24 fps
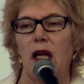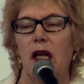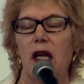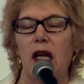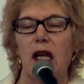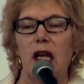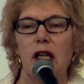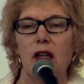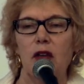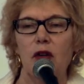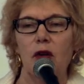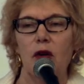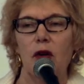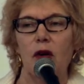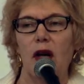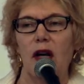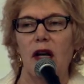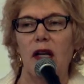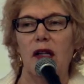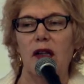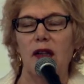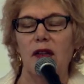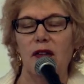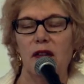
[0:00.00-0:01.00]
either
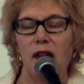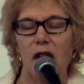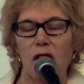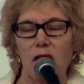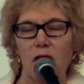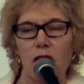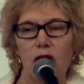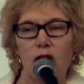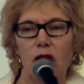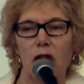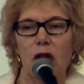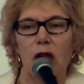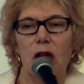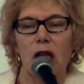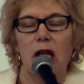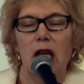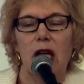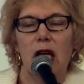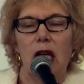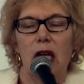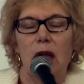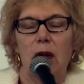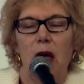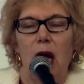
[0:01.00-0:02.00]

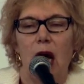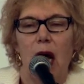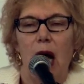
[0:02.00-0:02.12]
intentionally,